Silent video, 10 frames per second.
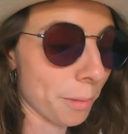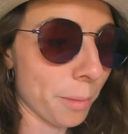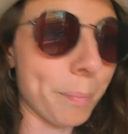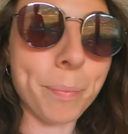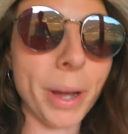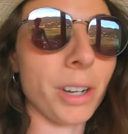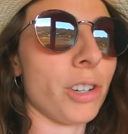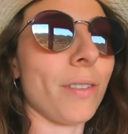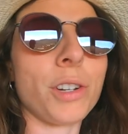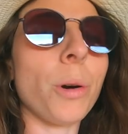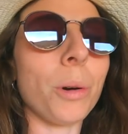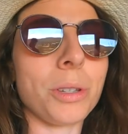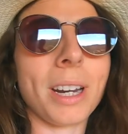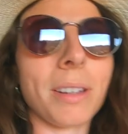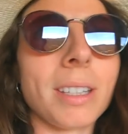a bunch of
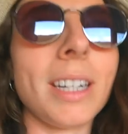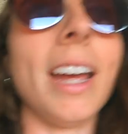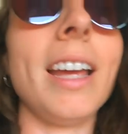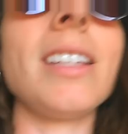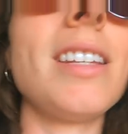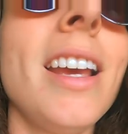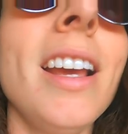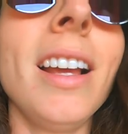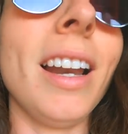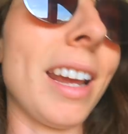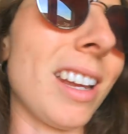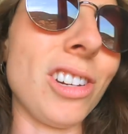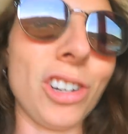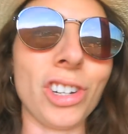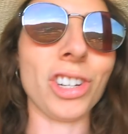tours downstairs, like, and
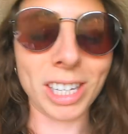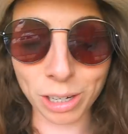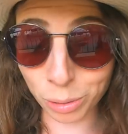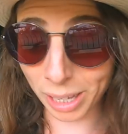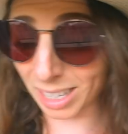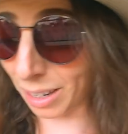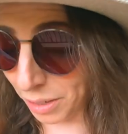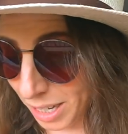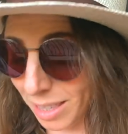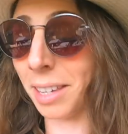you just see all the activities.